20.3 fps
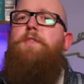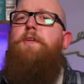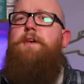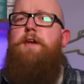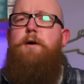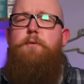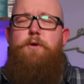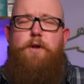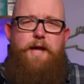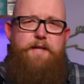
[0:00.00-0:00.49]
then,
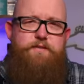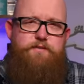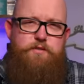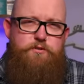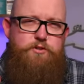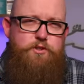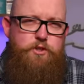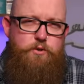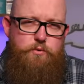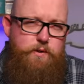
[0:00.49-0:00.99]
I'm going to enter
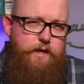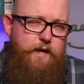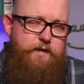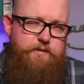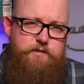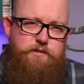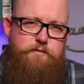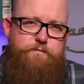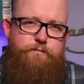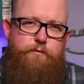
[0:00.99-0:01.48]
two
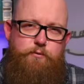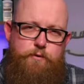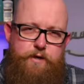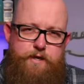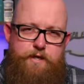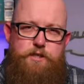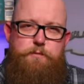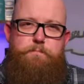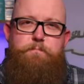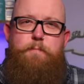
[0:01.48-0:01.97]
guesses for
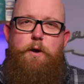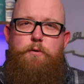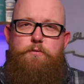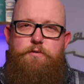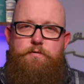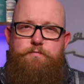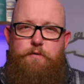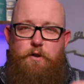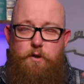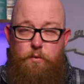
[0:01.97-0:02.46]
each,
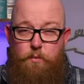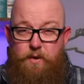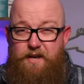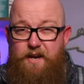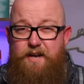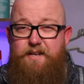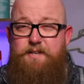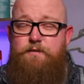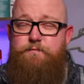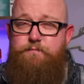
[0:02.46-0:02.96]
both following
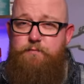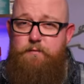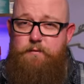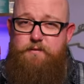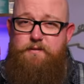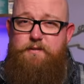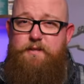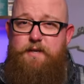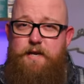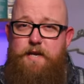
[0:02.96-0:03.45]
a different
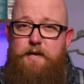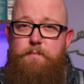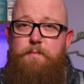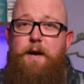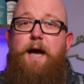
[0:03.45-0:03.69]
theme.